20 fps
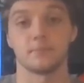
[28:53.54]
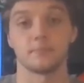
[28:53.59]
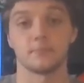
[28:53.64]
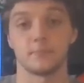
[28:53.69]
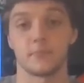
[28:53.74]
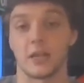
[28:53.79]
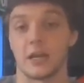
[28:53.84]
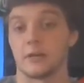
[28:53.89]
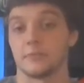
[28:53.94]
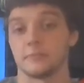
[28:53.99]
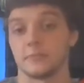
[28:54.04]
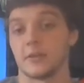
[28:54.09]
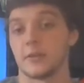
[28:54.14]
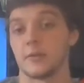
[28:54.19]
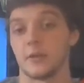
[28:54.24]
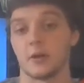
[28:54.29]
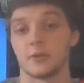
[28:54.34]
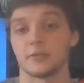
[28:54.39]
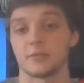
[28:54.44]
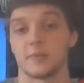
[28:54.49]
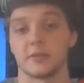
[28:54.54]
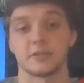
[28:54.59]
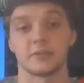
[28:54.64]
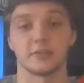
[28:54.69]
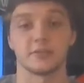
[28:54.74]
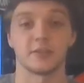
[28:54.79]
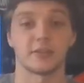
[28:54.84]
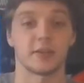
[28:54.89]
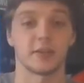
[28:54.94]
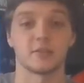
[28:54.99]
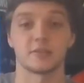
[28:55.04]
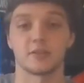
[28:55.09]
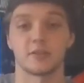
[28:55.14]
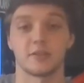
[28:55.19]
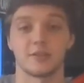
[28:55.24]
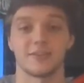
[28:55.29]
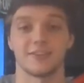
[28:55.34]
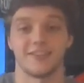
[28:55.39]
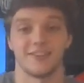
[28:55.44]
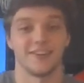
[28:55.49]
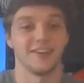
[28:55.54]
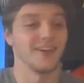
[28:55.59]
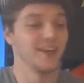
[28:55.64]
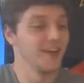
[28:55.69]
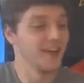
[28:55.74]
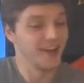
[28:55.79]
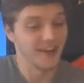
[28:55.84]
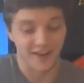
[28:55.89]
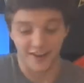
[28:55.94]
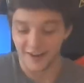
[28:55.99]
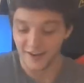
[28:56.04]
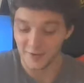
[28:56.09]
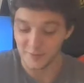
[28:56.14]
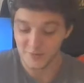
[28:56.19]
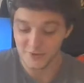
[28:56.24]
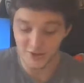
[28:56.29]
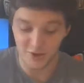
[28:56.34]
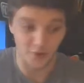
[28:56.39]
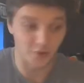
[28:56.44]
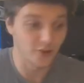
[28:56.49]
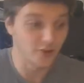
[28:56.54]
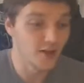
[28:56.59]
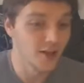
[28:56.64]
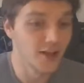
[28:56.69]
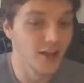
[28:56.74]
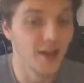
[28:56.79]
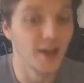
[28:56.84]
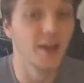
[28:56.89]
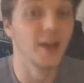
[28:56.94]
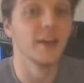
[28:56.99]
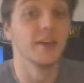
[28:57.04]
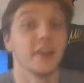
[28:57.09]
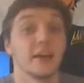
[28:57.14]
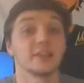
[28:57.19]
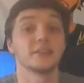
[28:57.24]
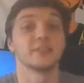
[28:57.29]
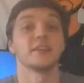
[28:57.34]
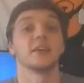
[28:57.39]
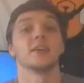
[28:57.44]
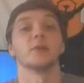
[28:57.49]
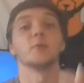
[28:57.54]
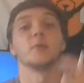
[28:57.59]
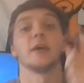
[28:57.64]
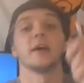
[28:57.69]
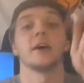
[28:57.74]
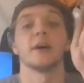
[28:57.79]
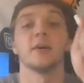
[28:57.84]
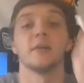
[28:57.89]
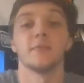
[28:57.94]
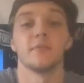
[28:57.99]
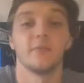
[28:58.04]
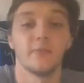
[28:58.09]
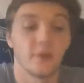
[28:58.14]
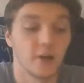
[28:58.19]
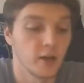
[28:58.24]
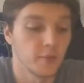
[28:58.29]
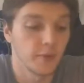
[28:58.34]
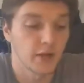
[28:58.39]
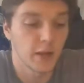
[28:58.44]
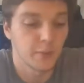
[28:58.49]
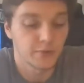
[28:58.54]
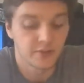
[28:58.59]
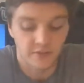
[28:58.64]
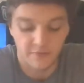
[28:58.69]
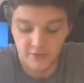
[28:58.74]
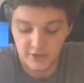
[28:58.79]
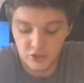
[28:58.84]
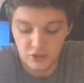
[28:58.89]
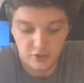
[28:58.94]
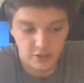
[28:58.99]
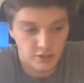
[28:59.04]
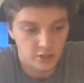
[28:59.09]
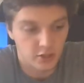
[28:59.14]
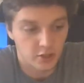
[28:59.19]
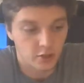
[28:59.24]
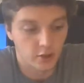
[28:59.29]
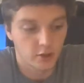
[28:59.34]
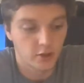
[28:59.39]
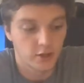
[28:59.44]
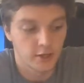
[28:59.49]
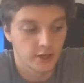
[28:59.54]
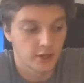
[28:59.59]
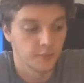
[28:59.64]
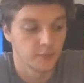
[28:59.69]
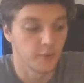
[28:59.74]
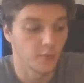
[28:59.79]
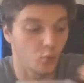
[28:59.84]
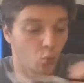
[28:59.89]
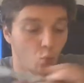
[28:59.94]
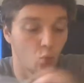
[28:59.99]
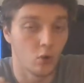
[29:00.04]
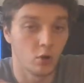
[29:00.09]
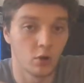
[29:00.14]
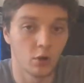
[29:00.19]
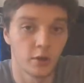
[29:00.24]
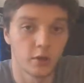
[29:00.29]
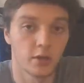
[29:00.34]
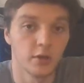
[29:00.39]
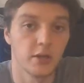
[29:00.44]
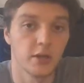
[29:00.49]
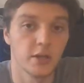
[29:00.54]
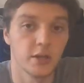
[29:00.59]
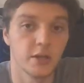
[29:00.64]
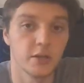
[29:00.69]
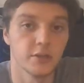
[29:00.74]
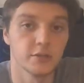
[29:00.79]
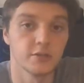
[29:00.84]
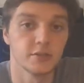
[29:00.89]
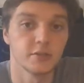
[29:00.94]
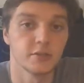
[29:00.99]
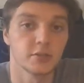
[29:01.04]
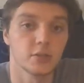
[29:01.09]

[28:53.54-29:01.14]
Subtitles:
Yeah, that also makes sense, I guess. So next thing, we have a couple definitions here. Number one is